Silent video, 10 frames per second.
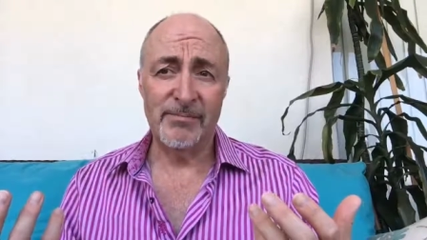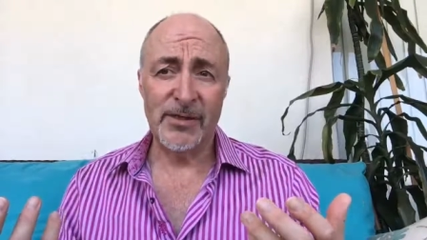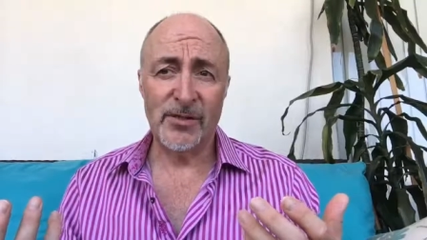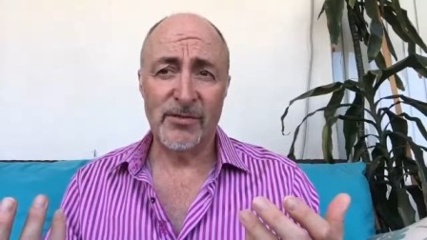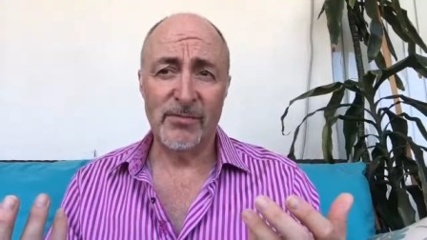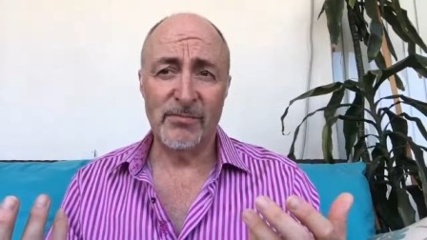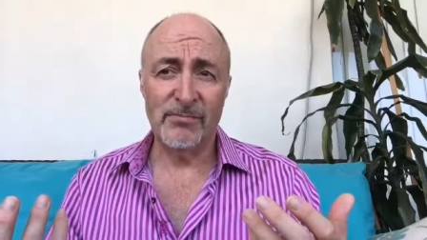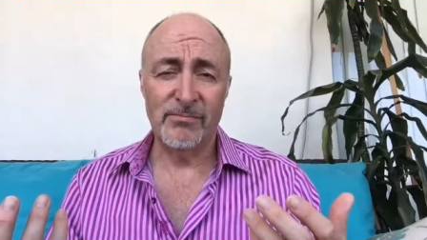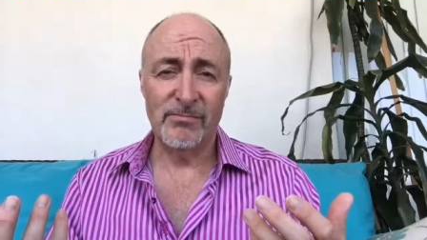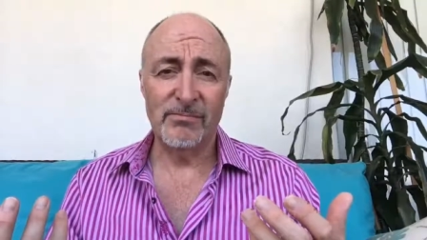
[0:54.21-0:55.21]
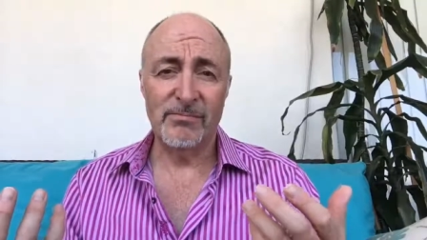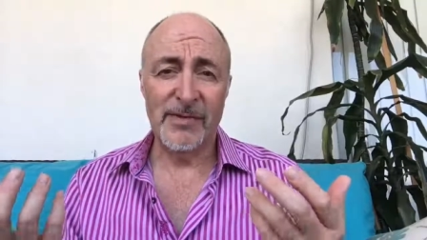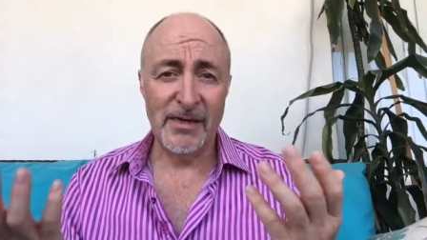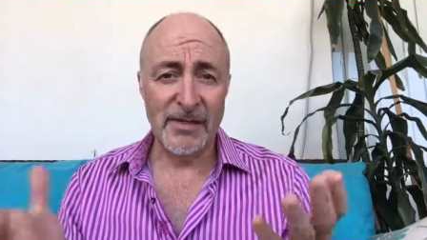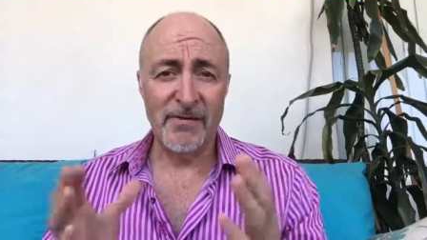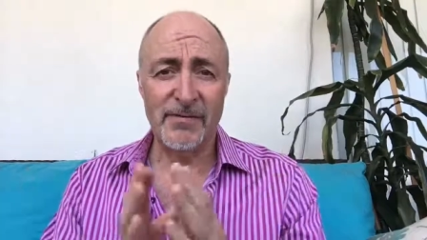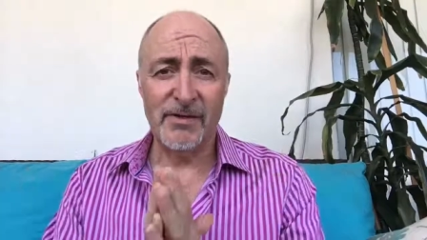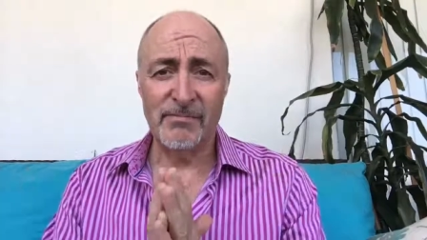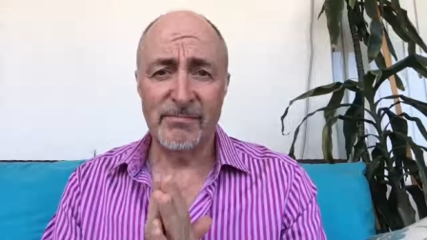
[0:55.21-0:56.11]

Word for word: So how's that for,